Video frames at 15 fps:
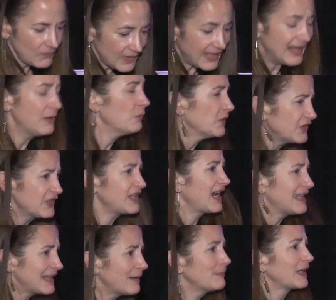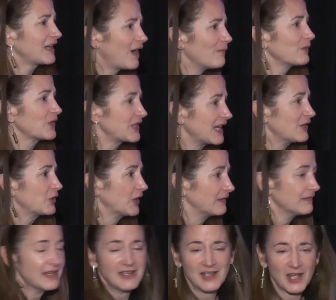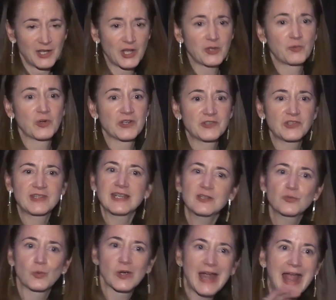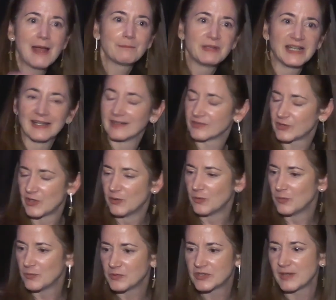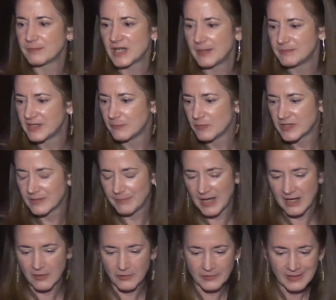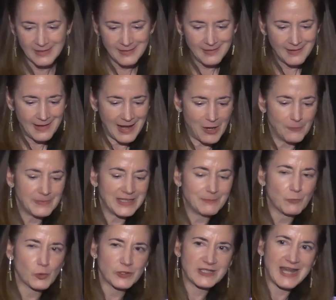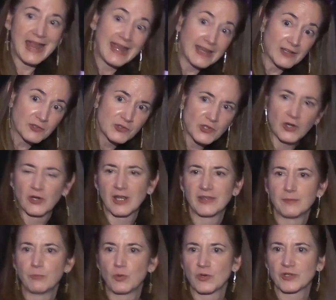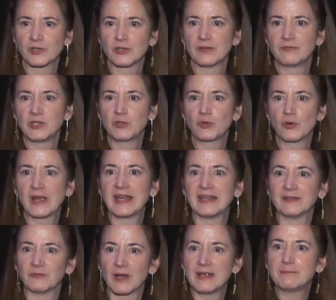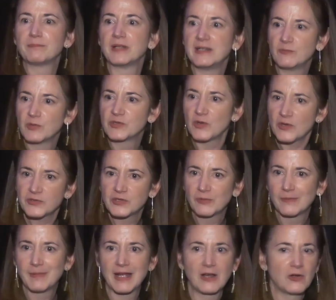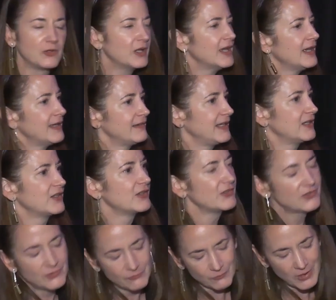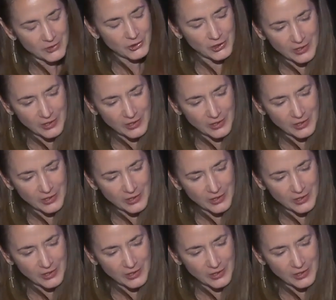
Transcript: it was a dynamic conversation. In other words, things were happening. So sometimes it was about how many more tanks are on the border of Ukraine, right? But it was also about, is Russia